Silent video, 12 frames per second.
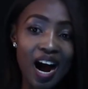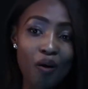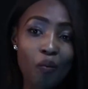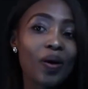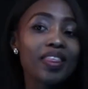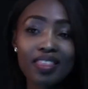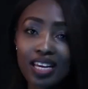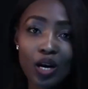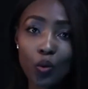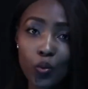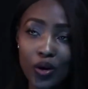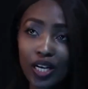one thing I
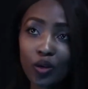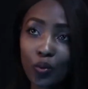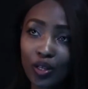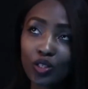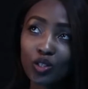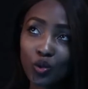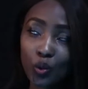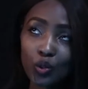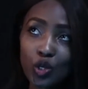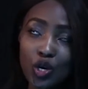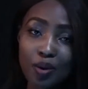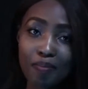really want to talk
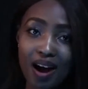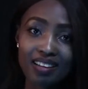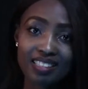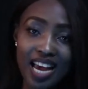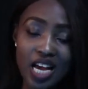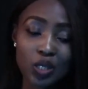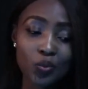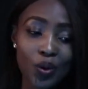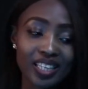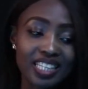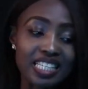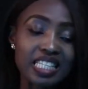to you about as
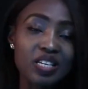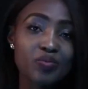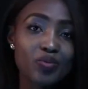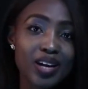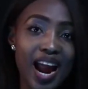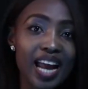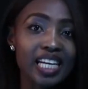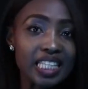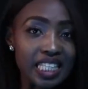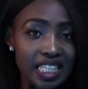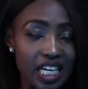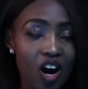well is the
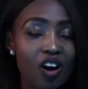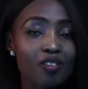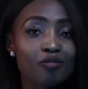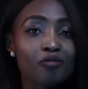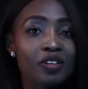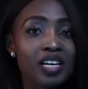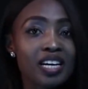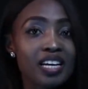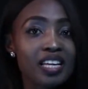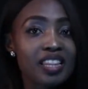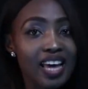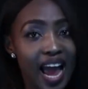reality of
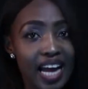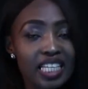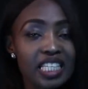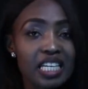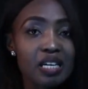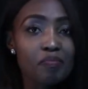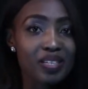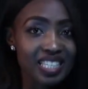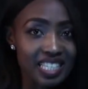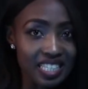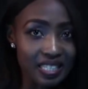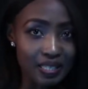the acting
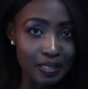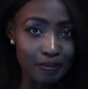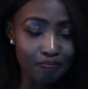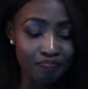business.